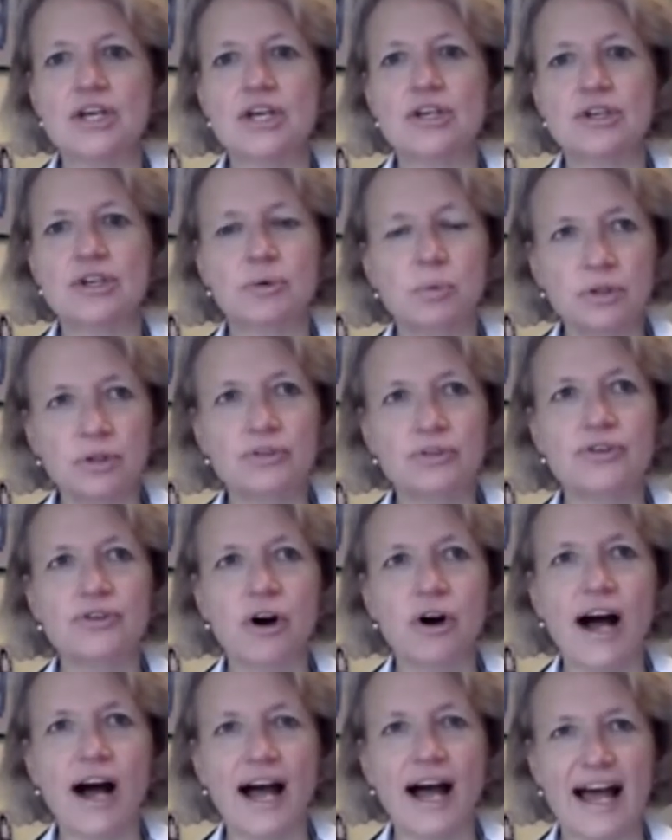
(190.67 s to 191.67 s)
you will
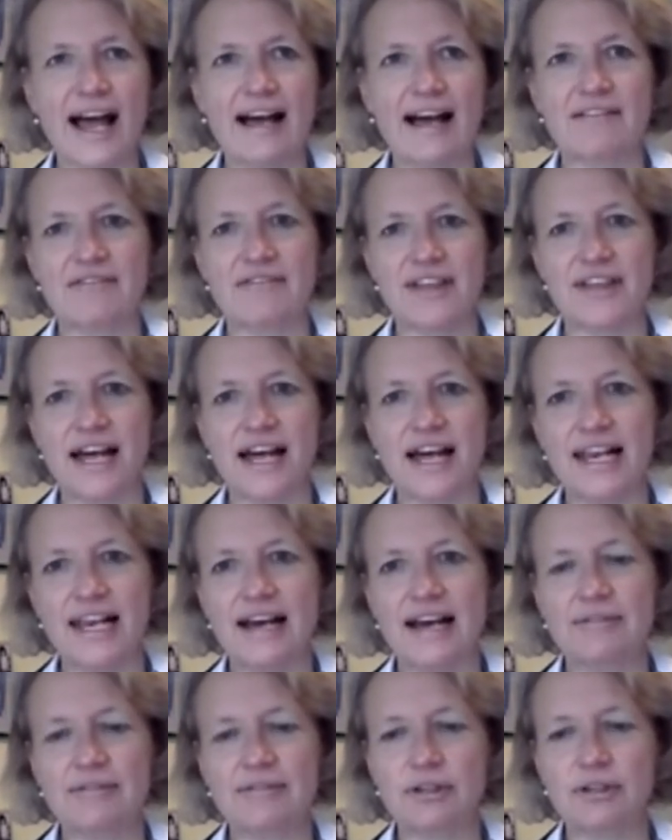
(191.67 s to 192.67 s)
not have that
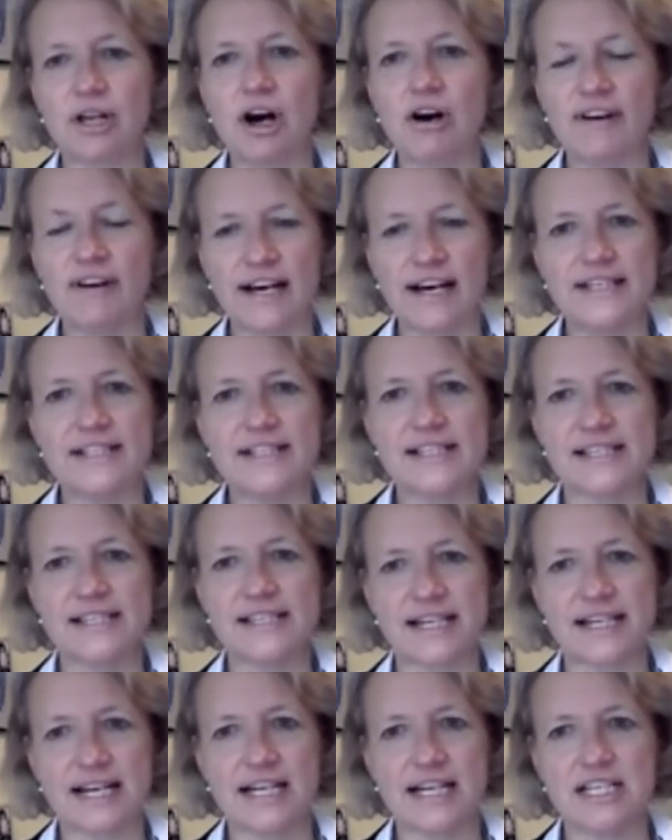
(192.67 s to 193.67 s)
level of
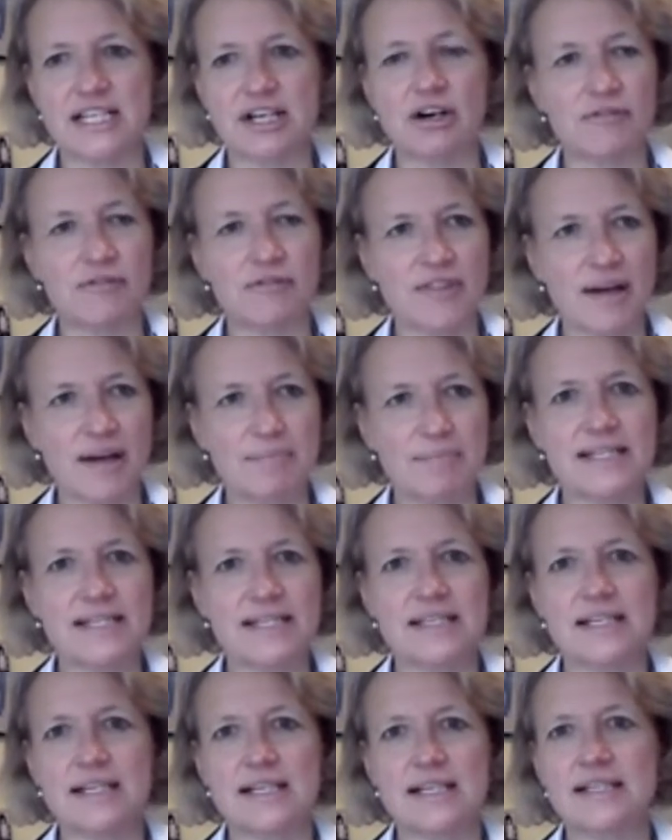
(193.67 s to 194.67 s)
understanding of their
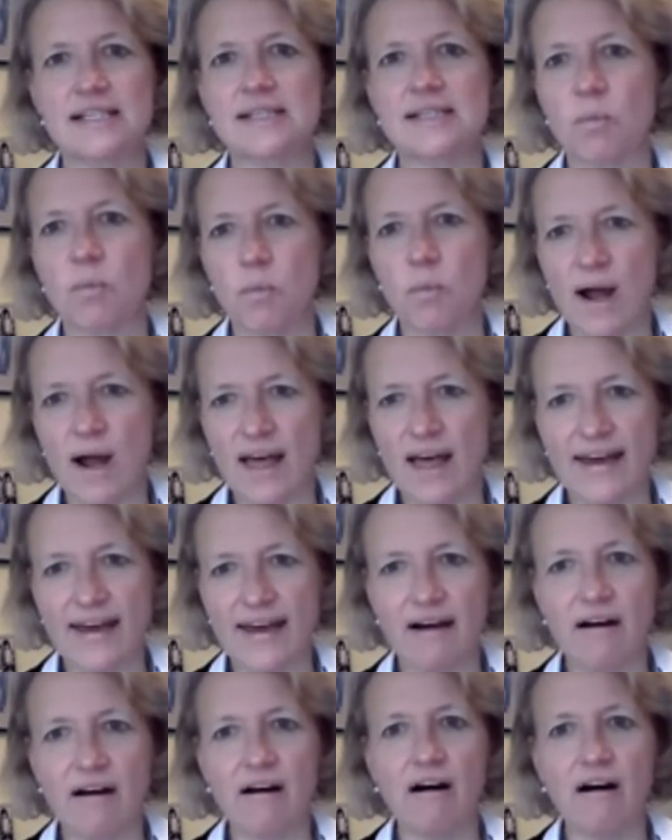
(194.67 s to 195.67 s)
business, where they
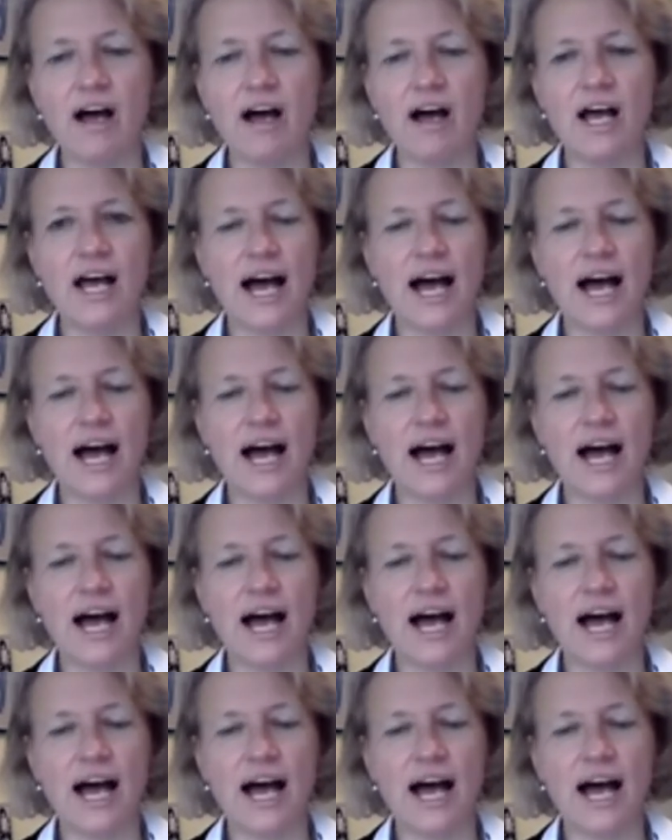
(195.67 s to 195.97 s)
are,